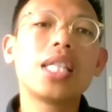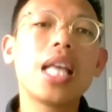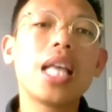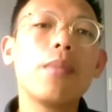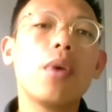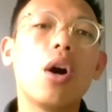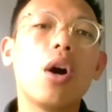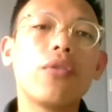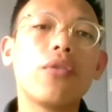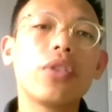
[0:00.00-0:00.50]

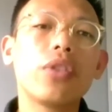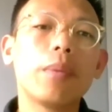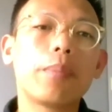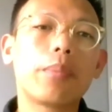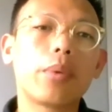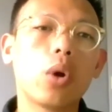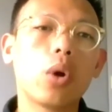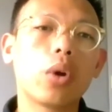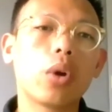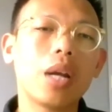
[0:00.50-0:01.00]
Some of the
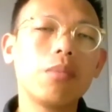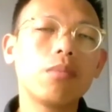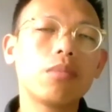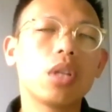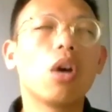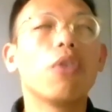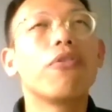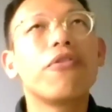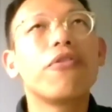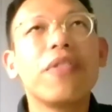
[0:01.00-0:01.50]

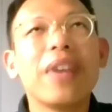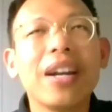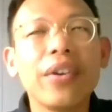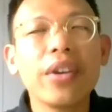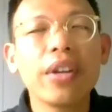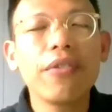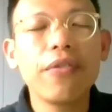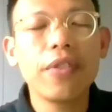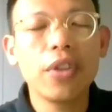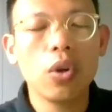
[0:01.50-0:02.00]
programs, or
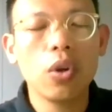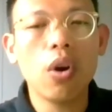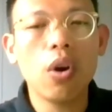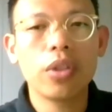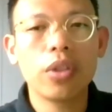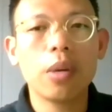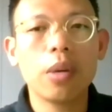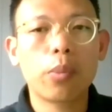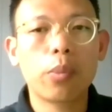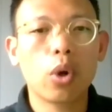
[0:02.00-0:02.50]
very few
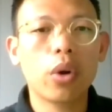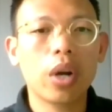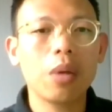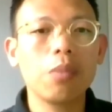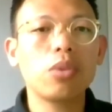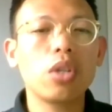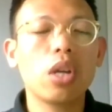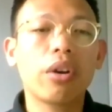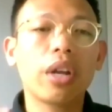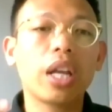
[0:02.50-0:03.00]
of the programs,